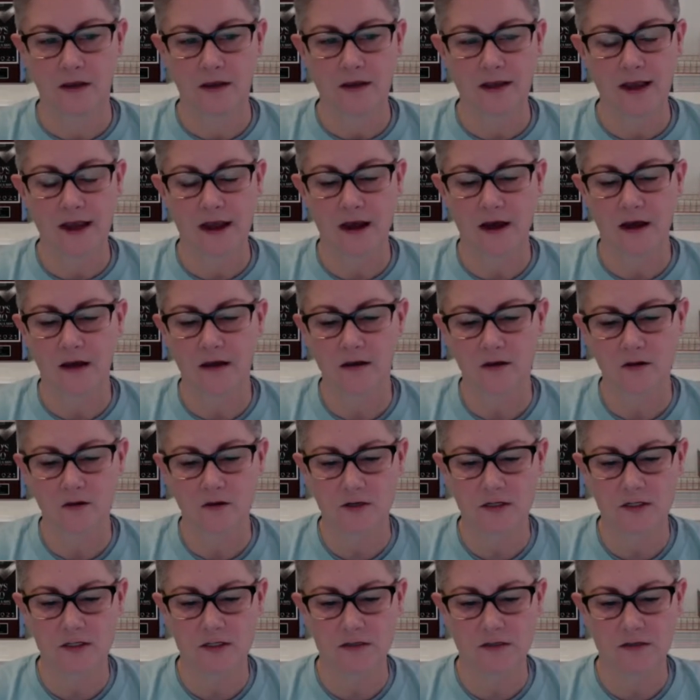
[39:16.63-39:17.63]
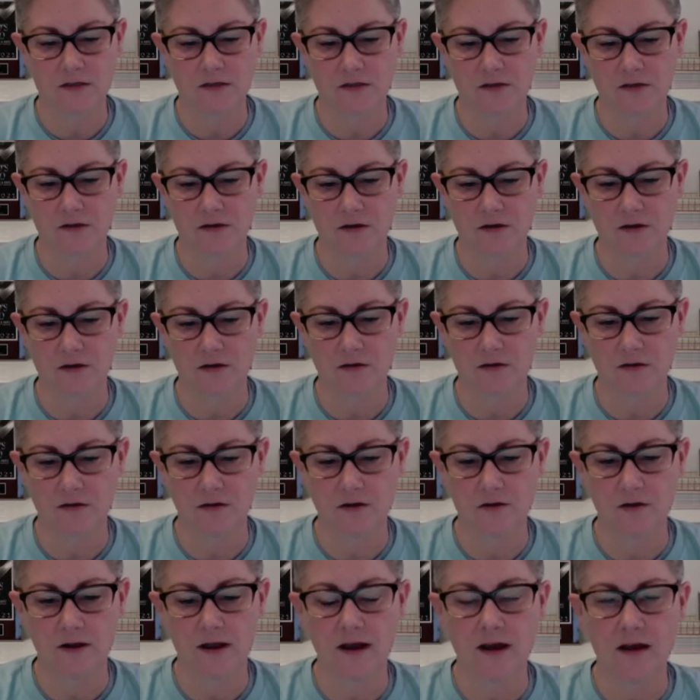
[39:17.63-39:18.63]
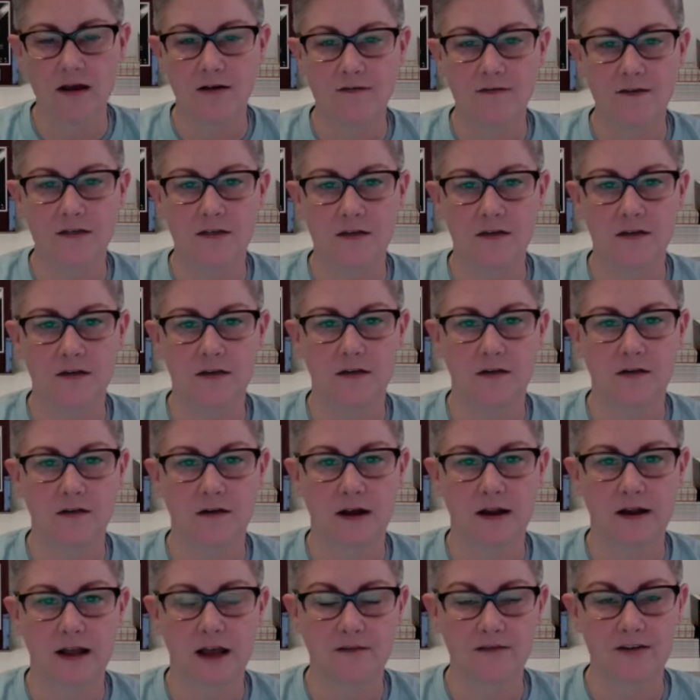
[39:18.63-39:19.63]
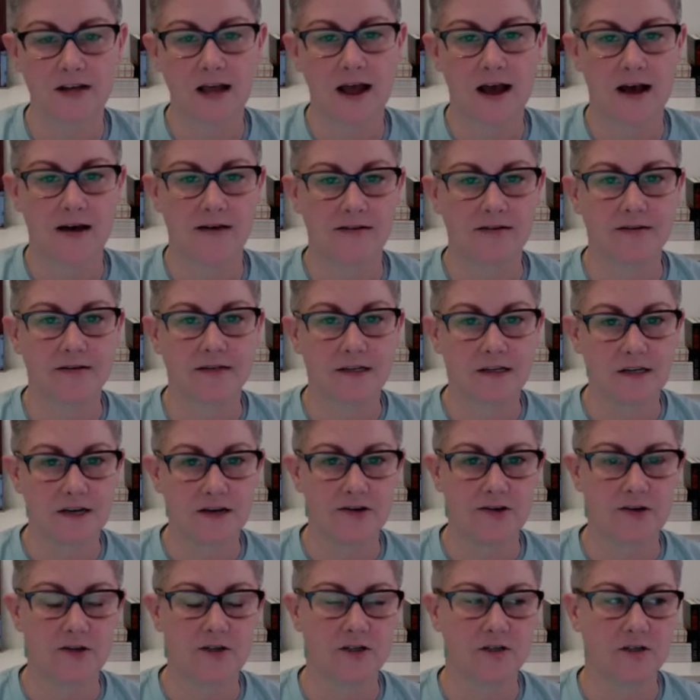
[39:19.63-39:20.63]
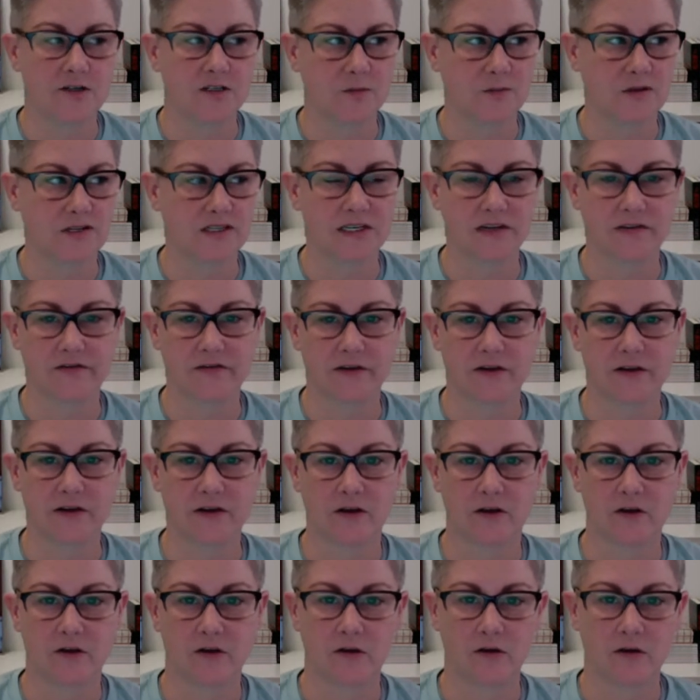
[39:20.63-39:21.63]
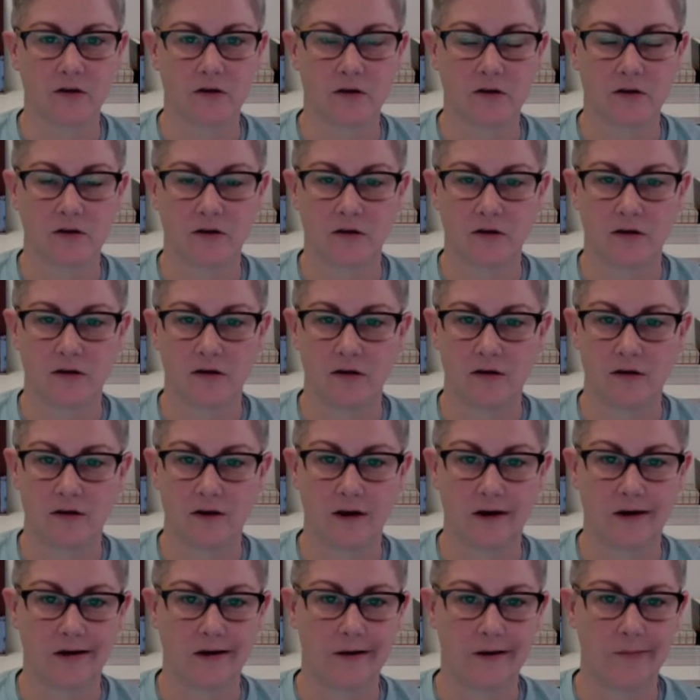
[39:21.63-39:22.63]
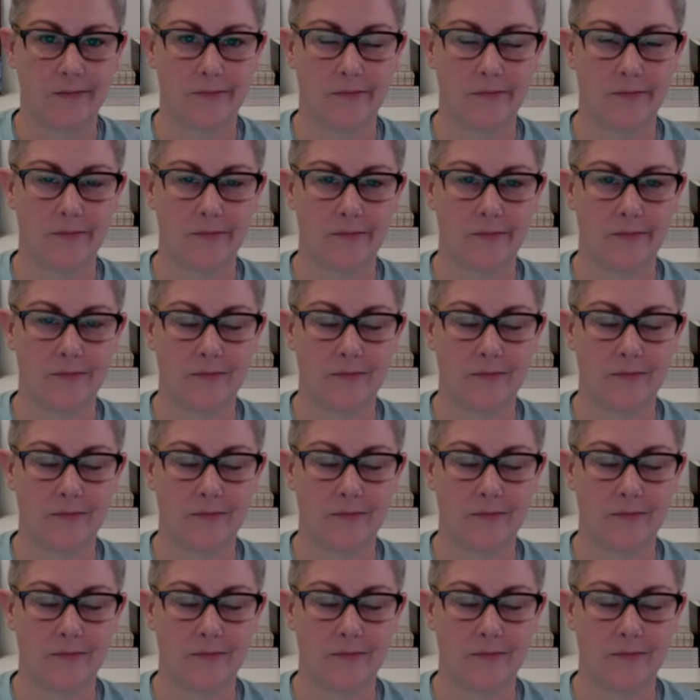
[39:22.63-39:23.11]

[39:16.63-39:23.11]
yeah, Chris, you, you'd have to, I'd have to ask each specific, um,